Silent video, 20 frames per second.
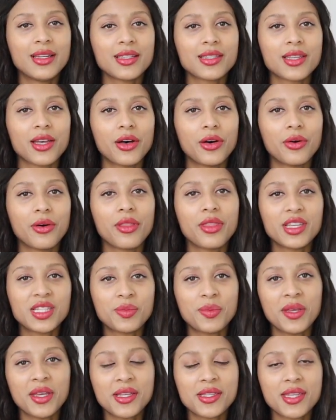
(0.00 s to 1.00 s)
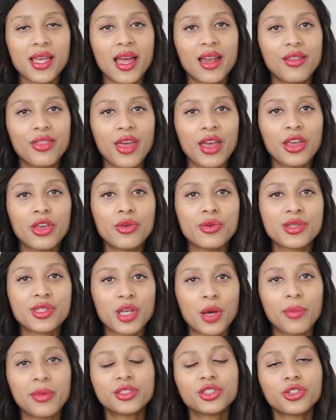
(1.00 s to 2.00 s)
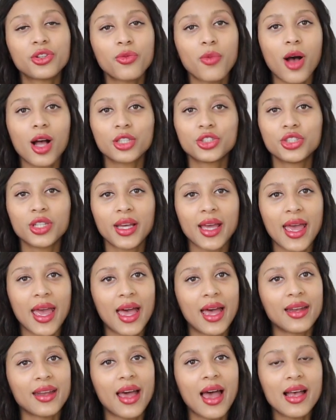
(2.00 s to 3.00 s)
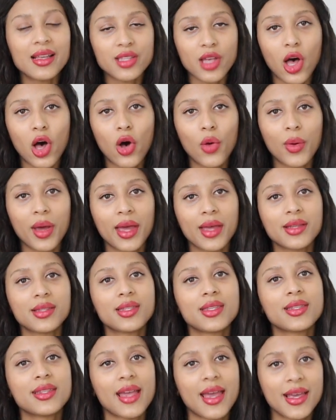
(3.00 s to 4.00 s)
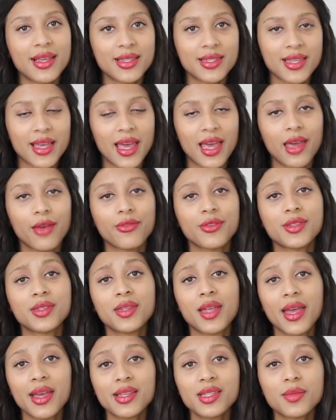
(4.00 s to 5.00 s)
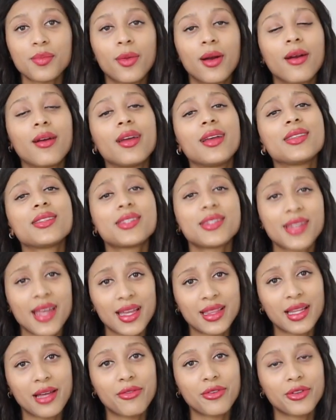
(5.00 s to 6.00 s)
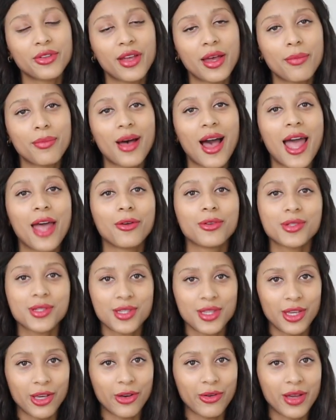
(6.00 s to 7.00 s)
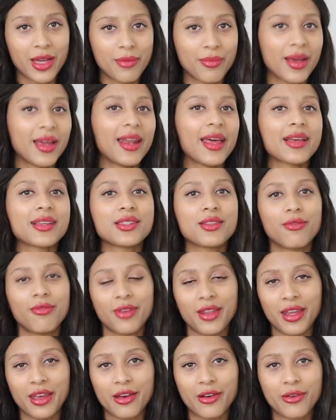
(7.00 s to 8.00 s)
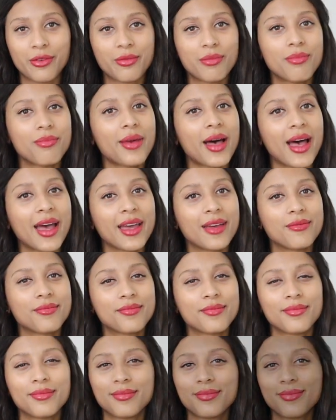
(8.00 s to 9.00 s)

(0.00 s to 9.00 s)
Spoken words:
So this being said, thank you so much for watching, and as always, stay safe, stay smart, and stay leveled up. I will see you in my next video. Bye.